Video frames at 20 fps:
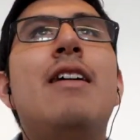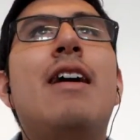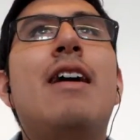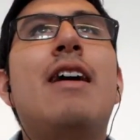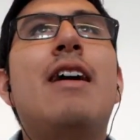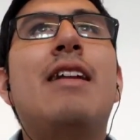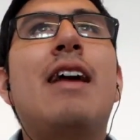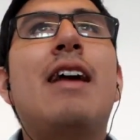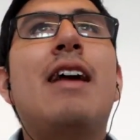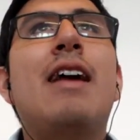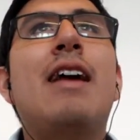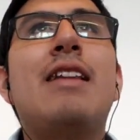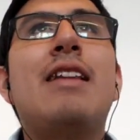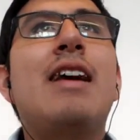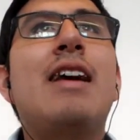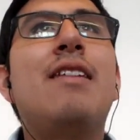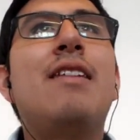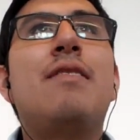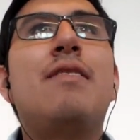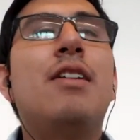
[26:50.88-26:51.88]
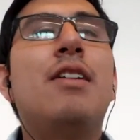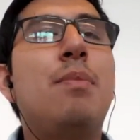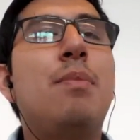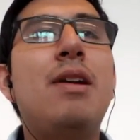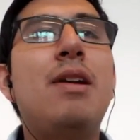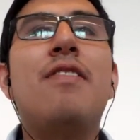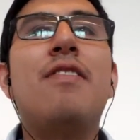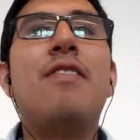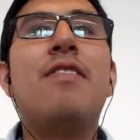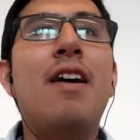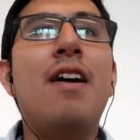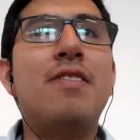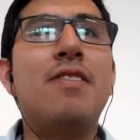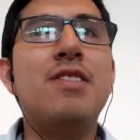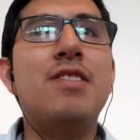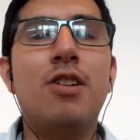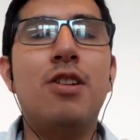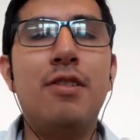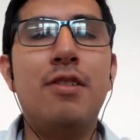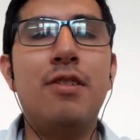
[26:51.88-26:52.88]
they're
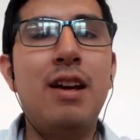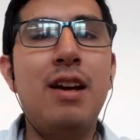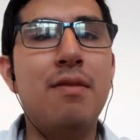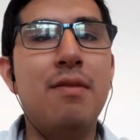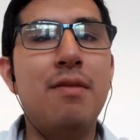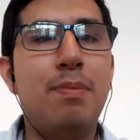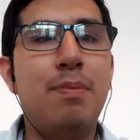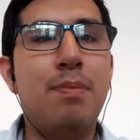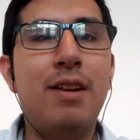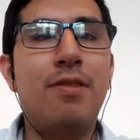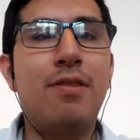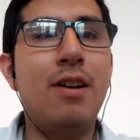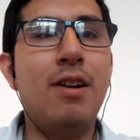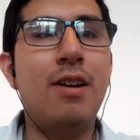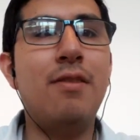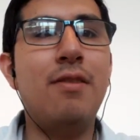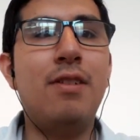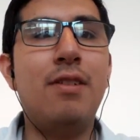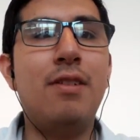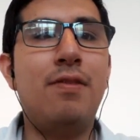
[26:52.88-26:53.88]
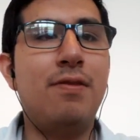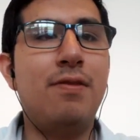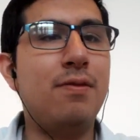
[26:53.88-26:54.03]
BFFs, they have played forever